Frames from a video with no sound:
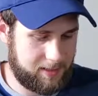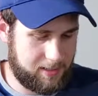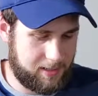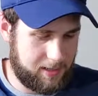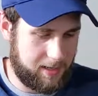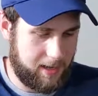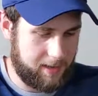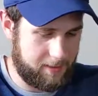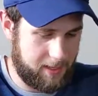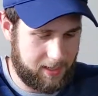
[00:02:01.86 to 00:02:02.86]
And then
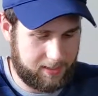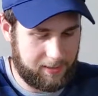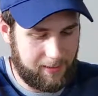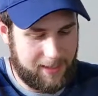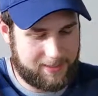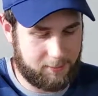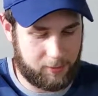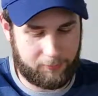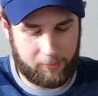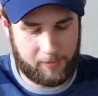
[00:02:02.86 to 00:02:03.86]
the last one from
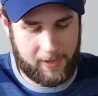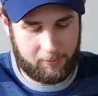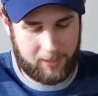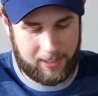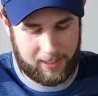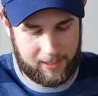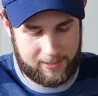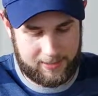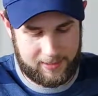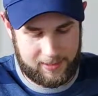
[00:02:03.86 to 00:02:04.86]
that weekend
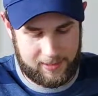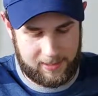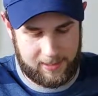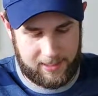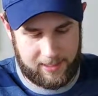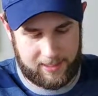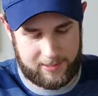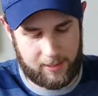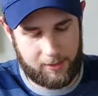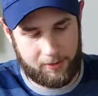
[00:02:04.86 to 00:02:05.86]
is another
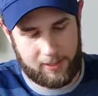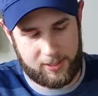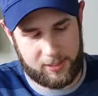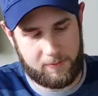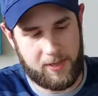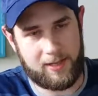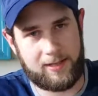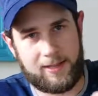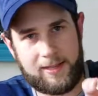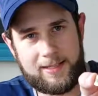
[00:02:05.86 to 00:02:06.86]
hinged pin. This
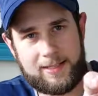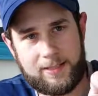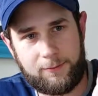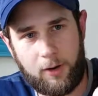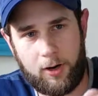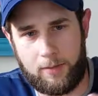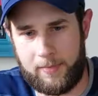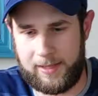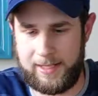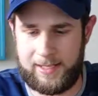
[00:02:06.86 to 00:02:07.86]
is from the
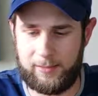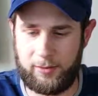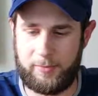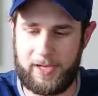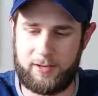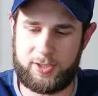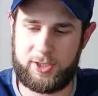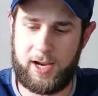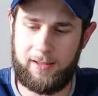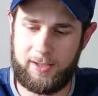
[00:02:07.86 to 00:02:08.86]
Lumiere's
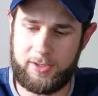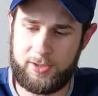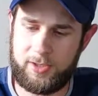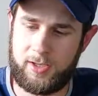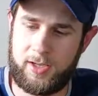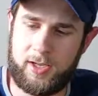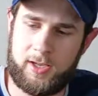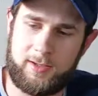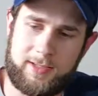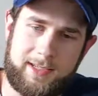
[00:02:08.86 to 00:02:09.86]
Challenge. You can
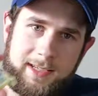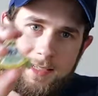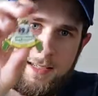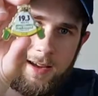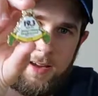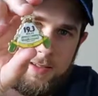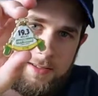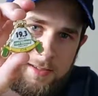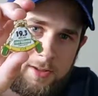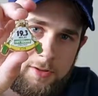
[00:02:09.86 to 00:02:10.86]
see it's got
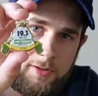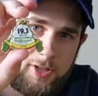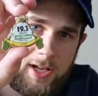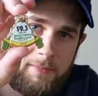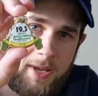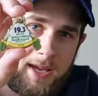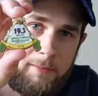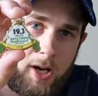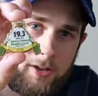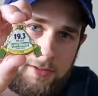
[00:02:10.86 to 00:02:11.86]
2 champagne
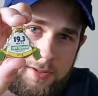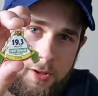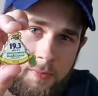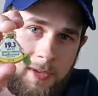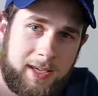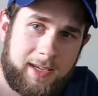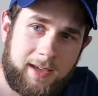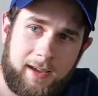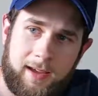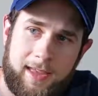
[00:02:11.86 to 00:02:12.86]
bottles opening,
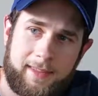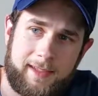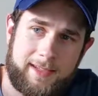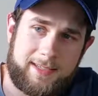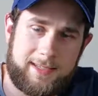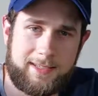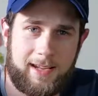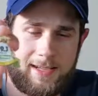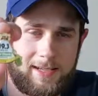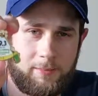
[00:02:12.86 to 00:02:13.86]
and then it says
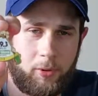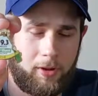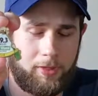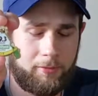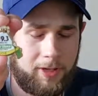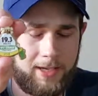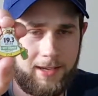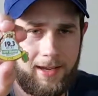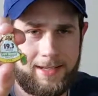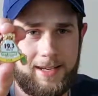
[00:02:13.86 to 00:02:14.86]
19.3, I did
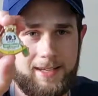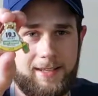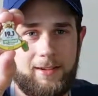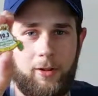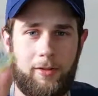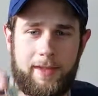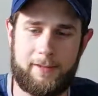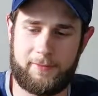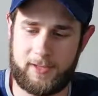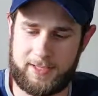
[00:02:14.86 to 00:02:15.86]
it, all that fun
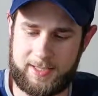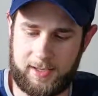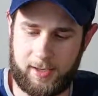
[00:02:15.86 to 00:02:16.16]
stuff.